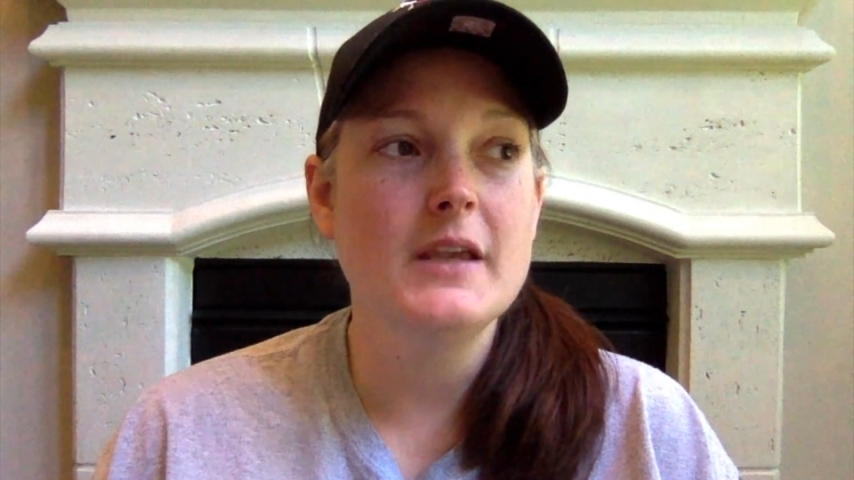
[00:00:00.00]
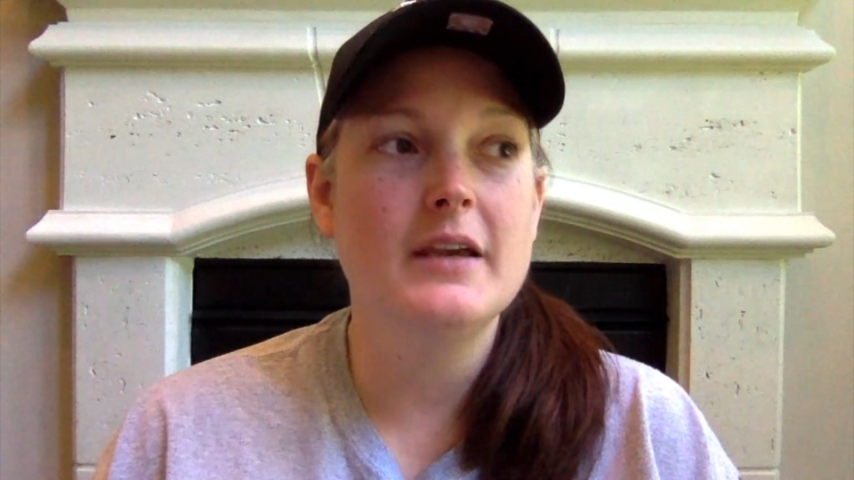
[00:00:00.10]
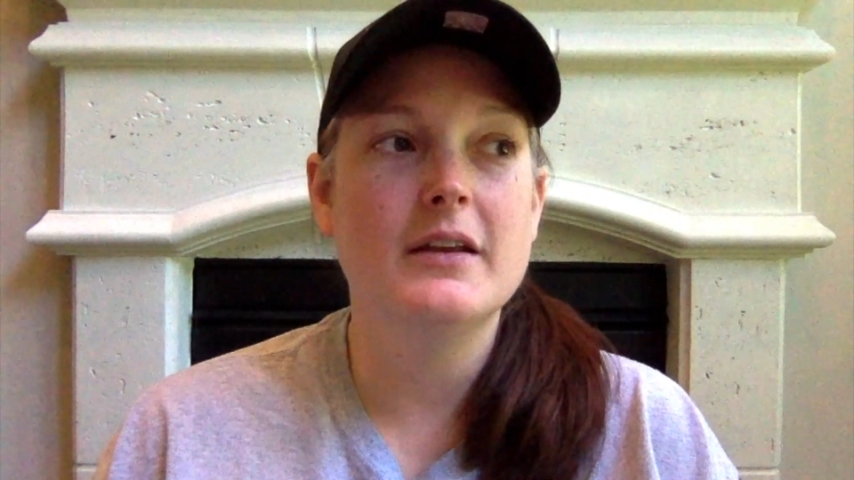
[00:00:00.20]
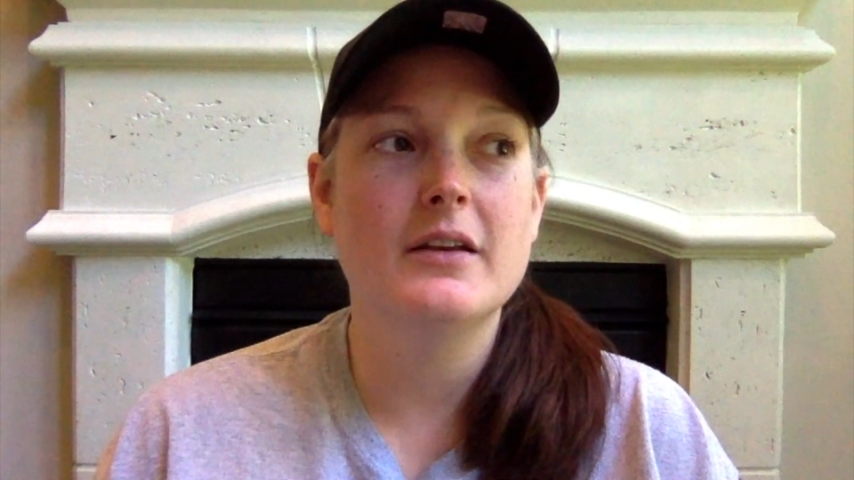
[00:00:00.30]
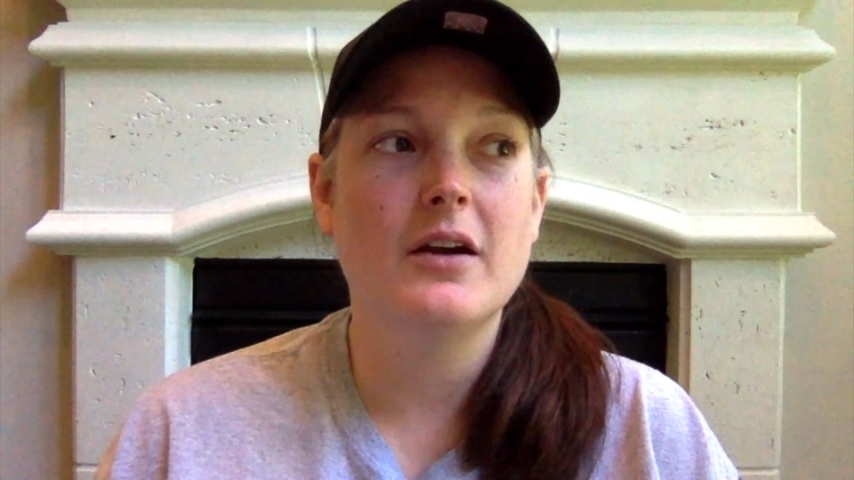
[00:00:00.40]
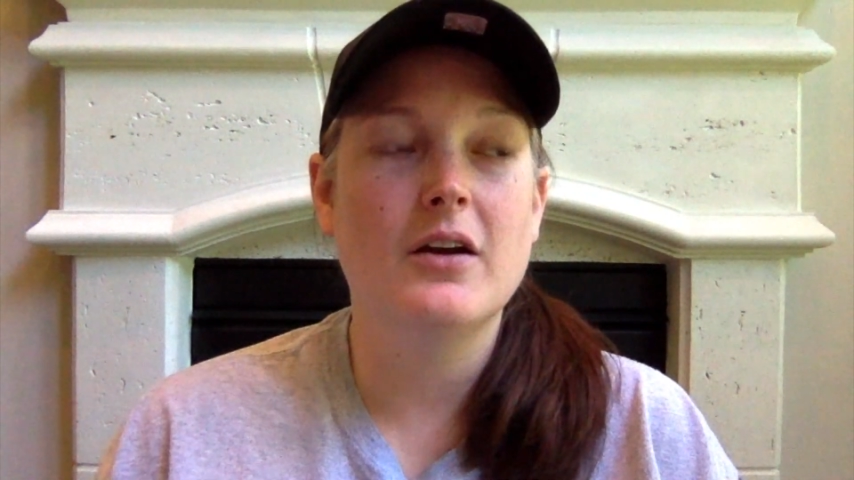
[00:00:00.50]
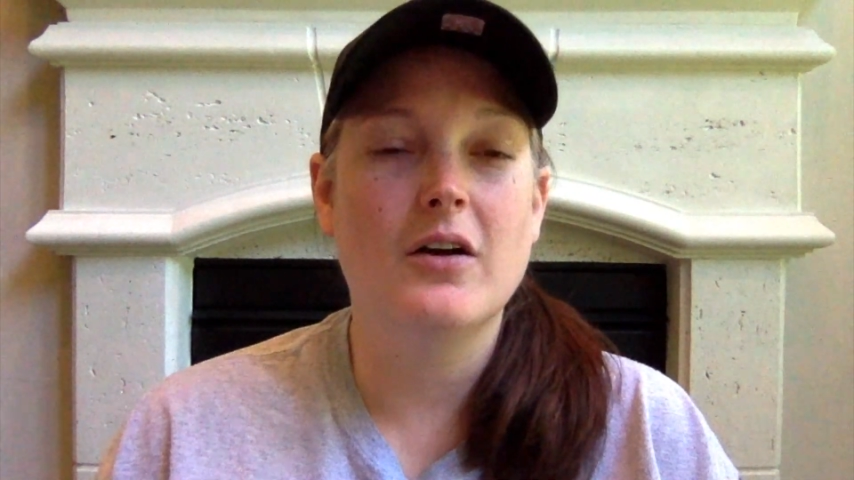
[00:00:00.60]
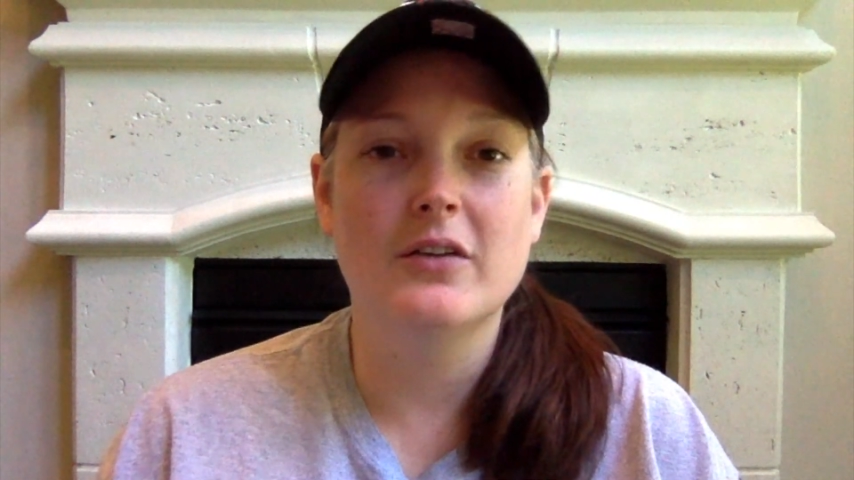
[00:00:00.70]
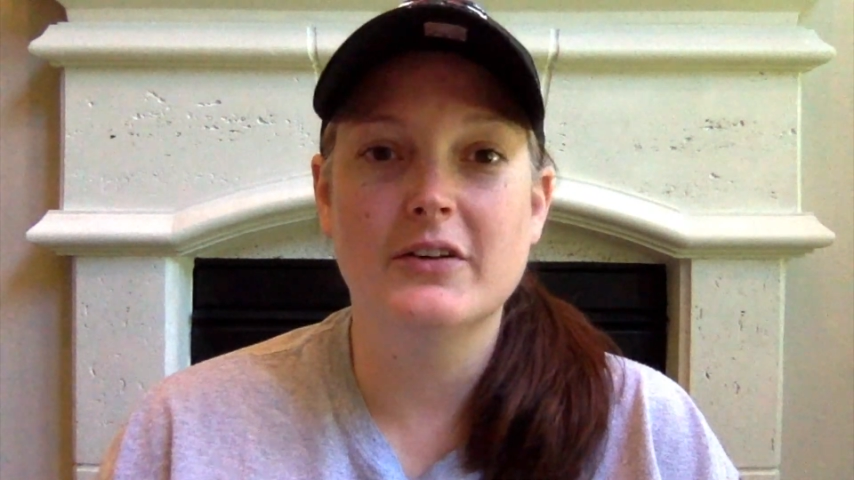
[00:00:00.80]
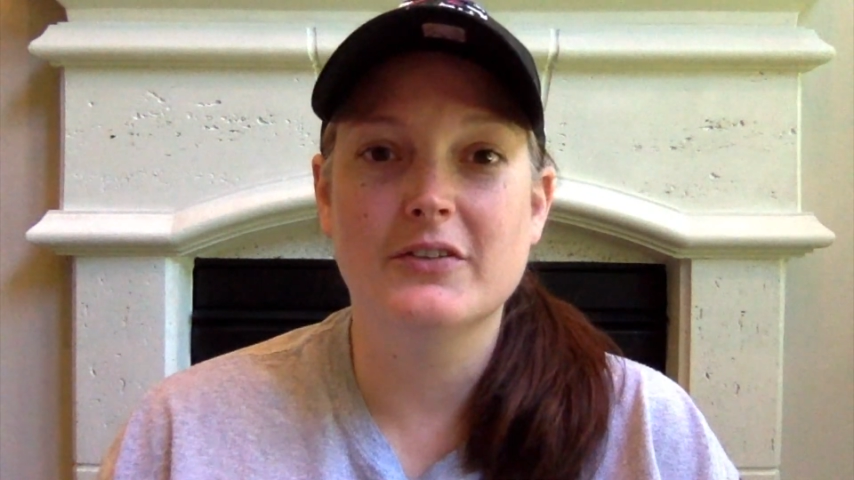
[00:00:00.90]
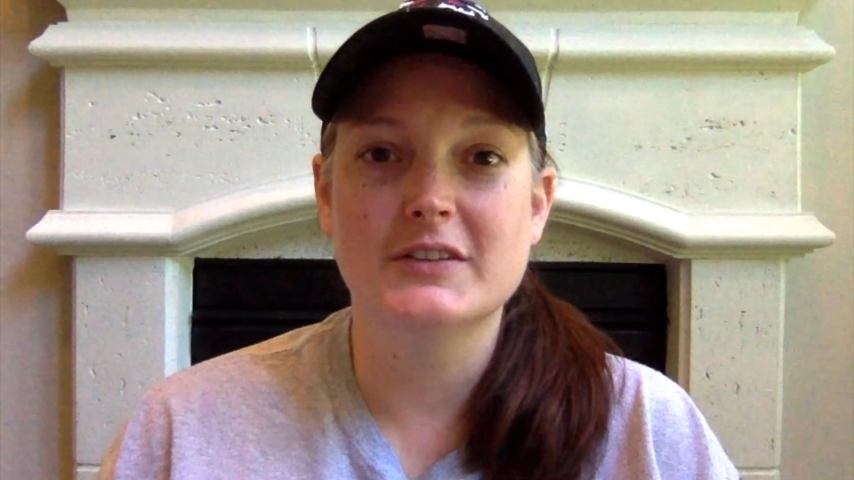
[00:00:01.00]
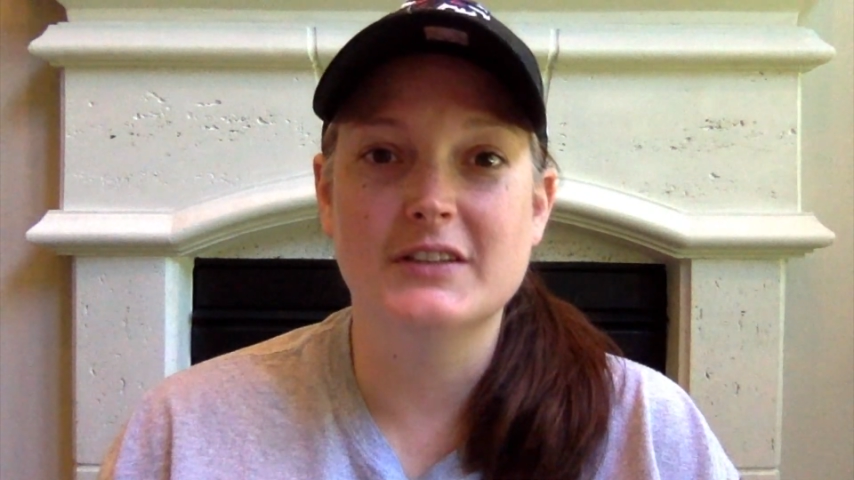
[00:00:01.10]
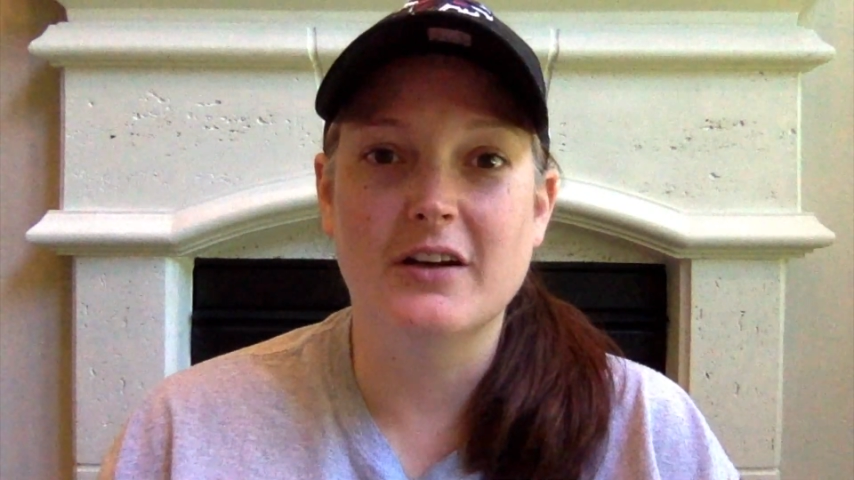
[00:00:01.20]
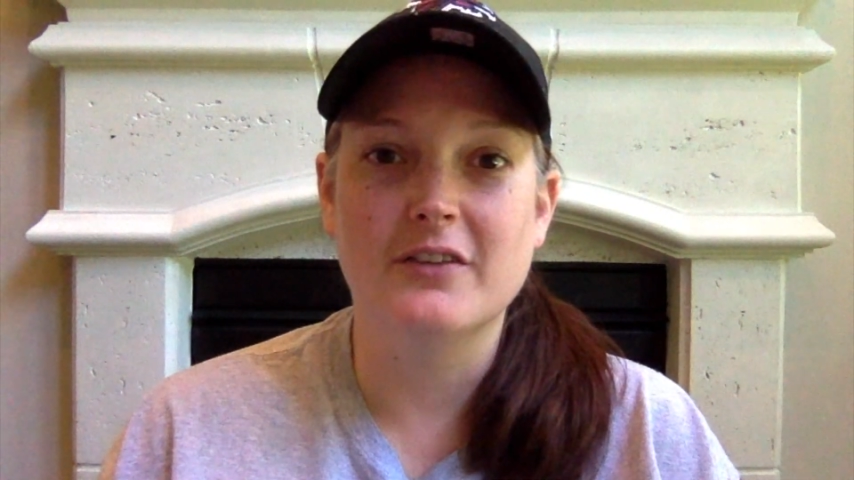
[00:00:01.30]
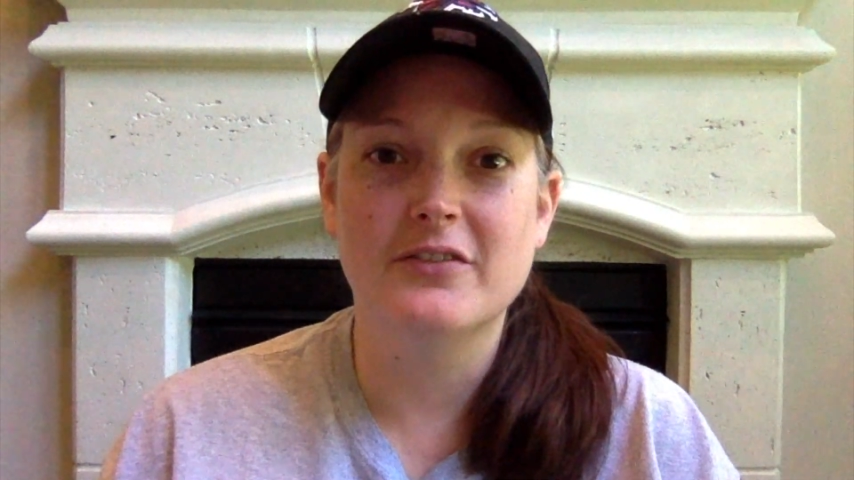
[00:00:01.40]
and got all the different
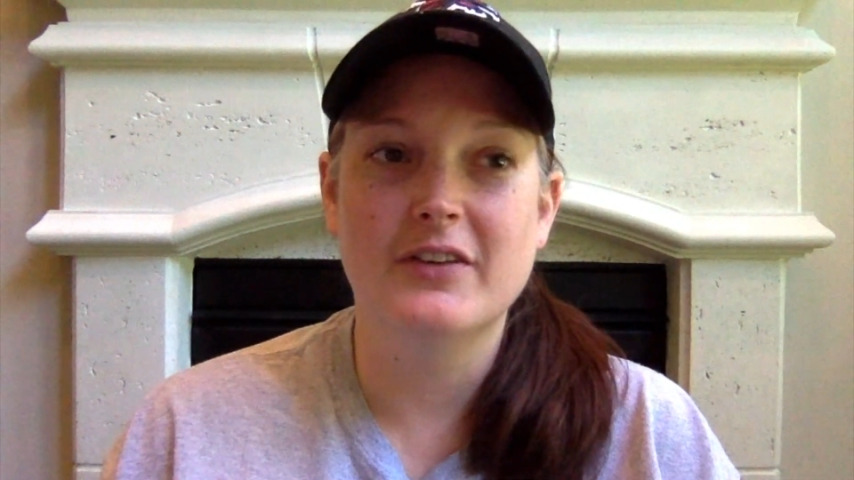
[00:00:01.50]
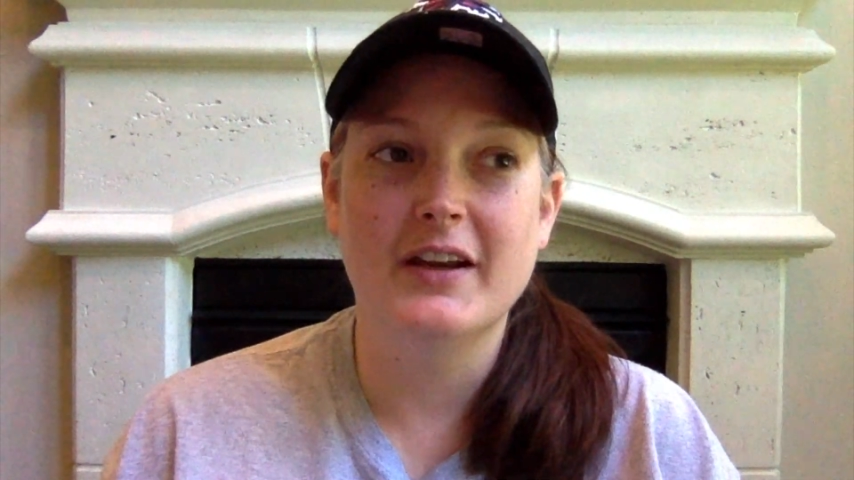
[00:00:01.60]
stuff.